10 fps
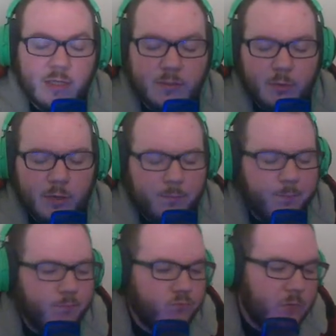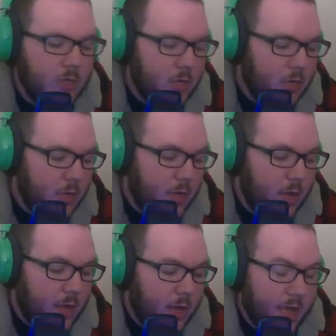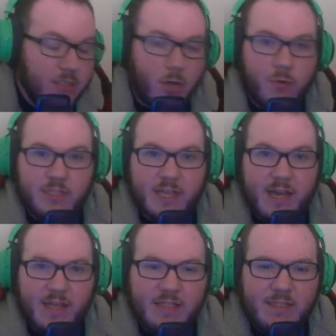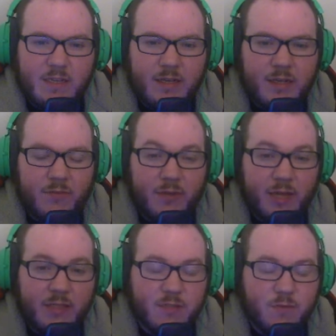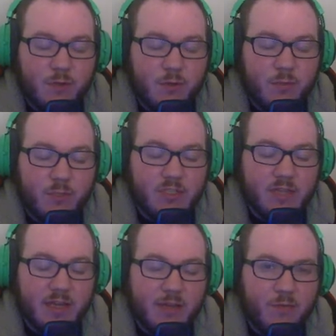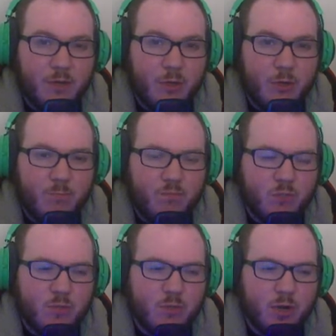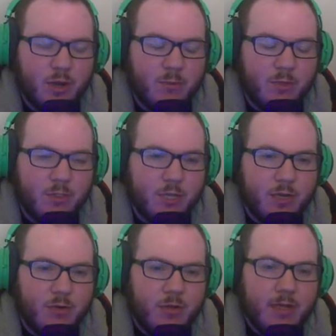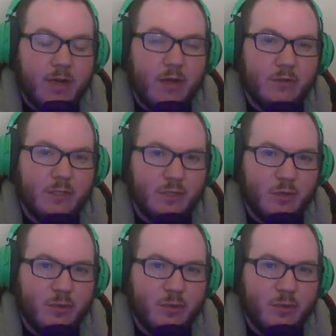But as always, guys, if you like this video, please like the video, subscribe to the channel, and I'll see you on